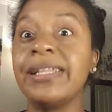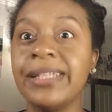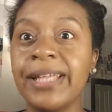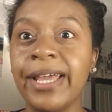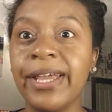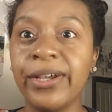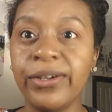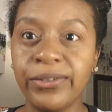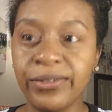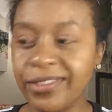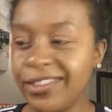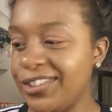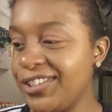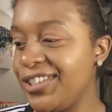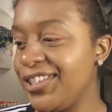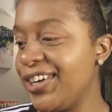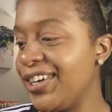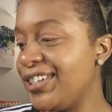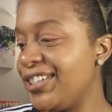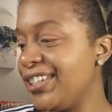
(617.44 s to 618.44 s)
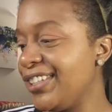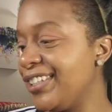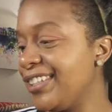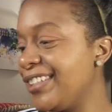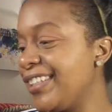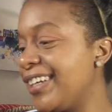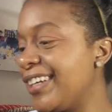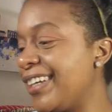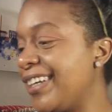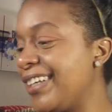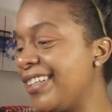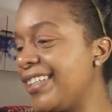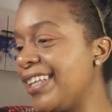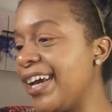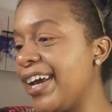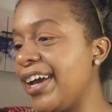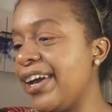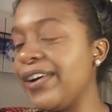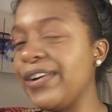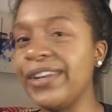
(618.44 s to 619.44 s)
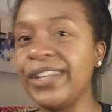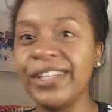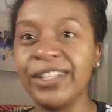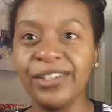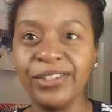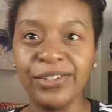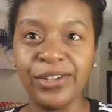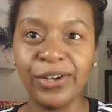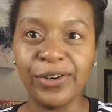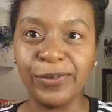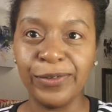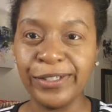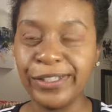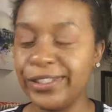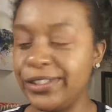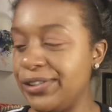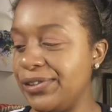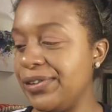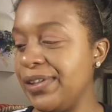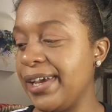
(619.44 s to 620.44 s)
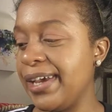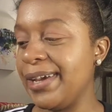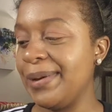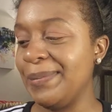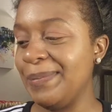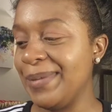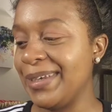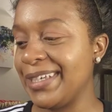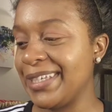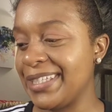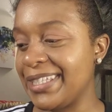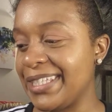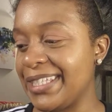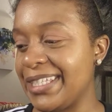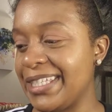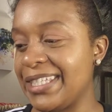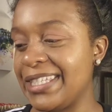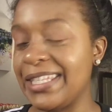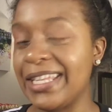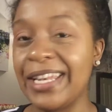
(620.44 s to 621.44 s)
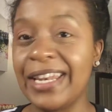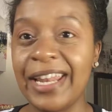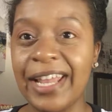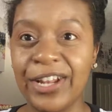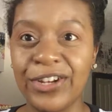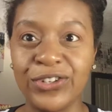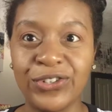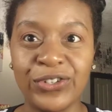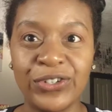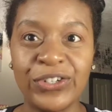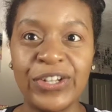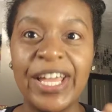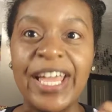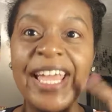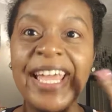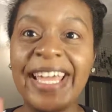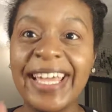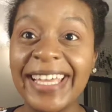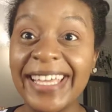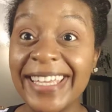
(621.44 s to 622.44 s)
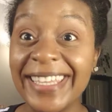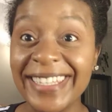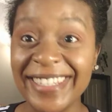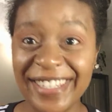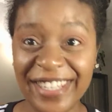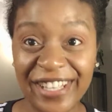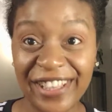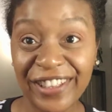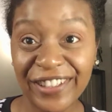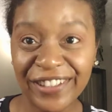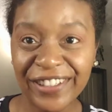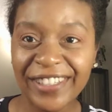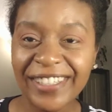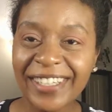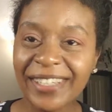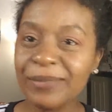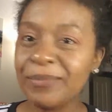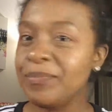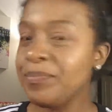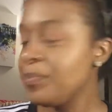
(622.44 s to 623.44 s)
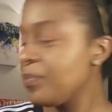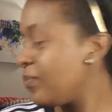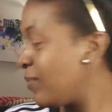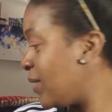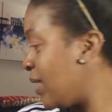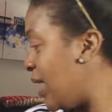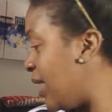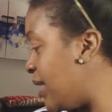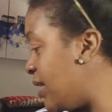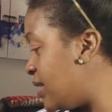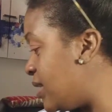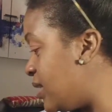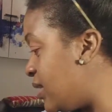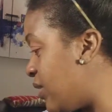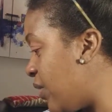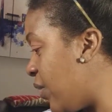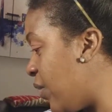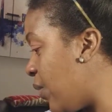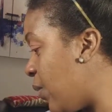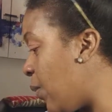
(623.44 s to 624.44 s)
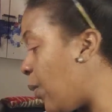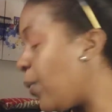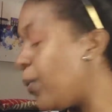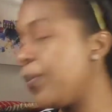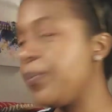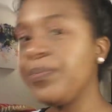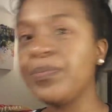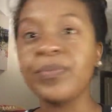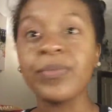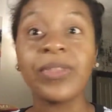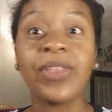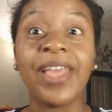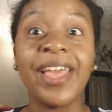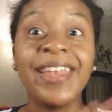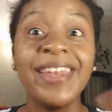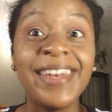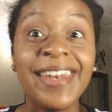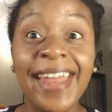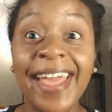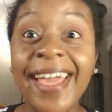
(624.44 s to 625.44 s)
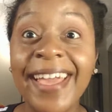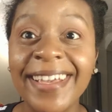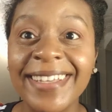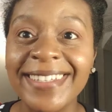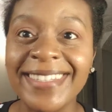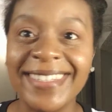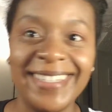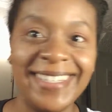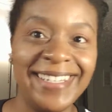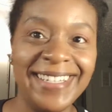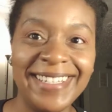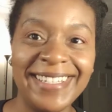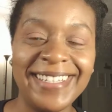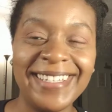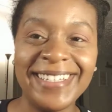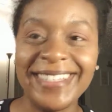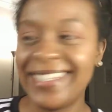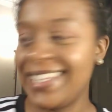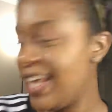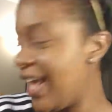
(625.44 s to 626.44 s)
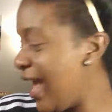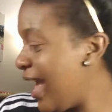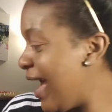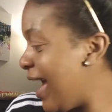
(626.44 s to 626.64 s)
clown. You start to look like a clown, and you don't want to do that because this is a natural, easy look. And so next is